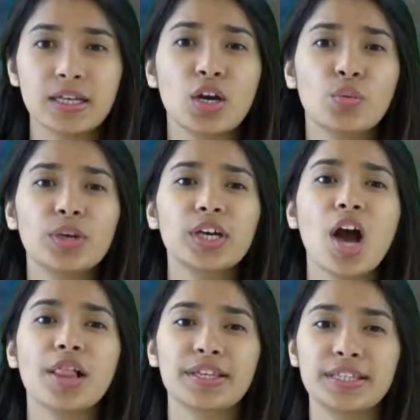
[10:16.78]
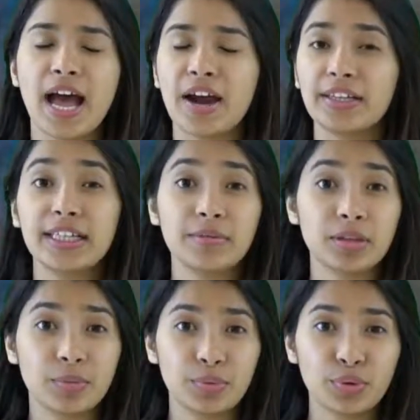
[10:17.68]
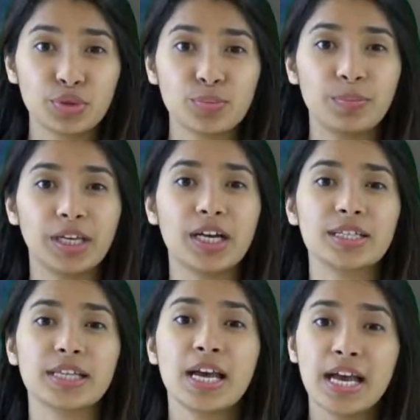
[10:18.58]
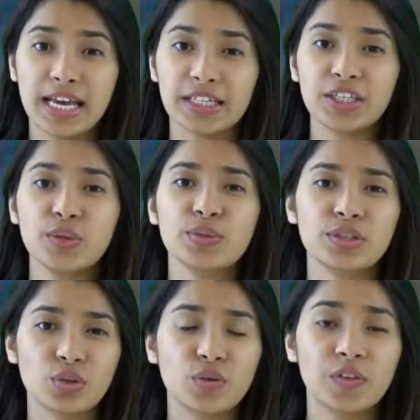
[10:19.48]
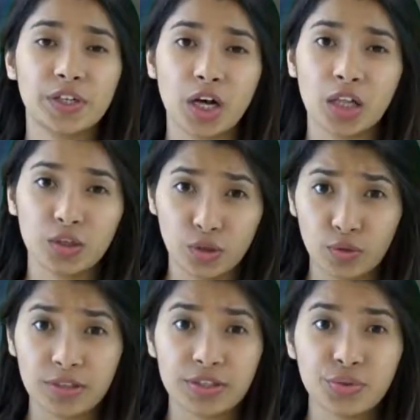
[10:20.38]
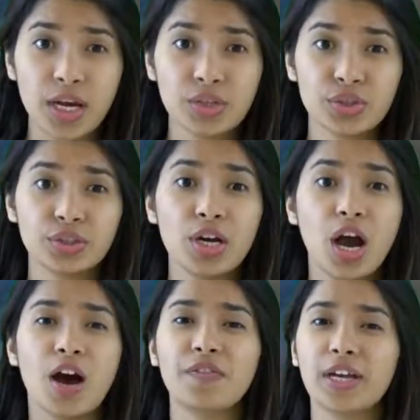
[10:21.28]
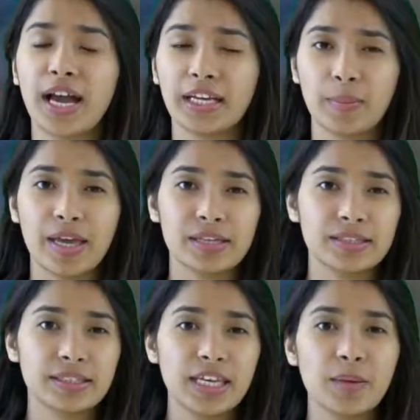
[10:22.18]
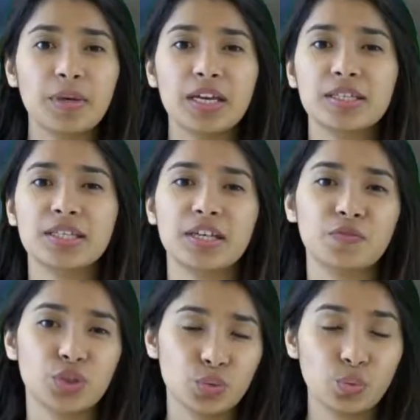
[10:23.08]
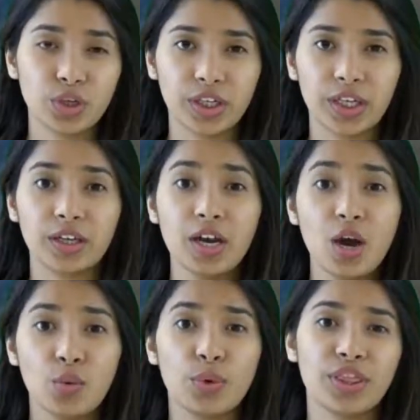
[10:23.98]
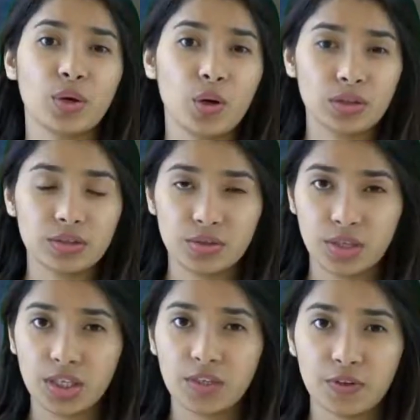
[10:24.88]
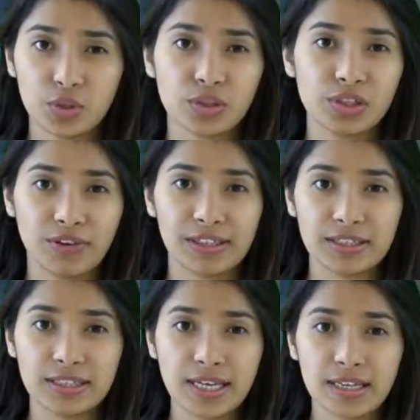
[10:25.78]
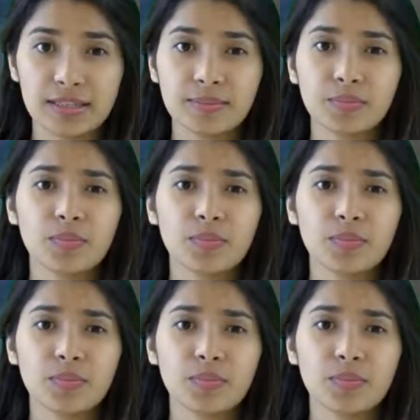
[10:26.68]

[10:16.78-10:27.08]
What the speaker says: We call this higher level approach because it uses overall global structure of the kinematic scheme instead of just working with the individual directed sets.